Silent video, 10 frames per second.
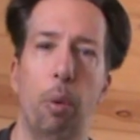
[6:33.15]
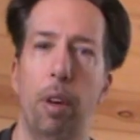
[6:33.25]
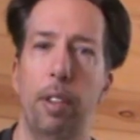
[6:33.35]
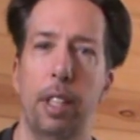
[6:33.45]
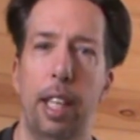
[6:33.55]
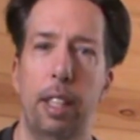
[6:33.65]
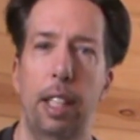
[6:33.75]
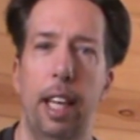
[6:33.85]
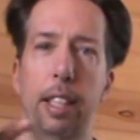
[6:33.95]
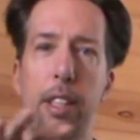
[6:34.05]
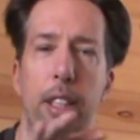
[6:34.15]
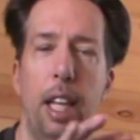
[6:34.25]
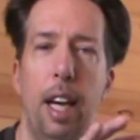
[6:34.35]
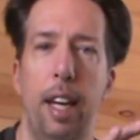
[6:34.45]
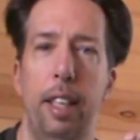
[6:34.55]
where it's like side to
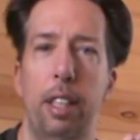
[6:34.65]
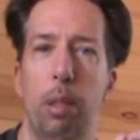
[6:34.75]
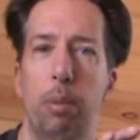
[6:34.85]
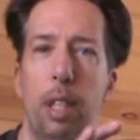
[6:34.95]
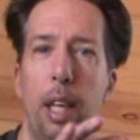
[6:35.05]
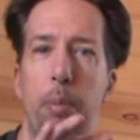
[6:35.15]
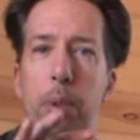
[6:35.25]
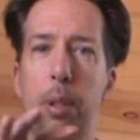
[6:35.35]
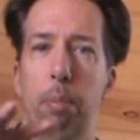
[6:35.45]
side, sometimes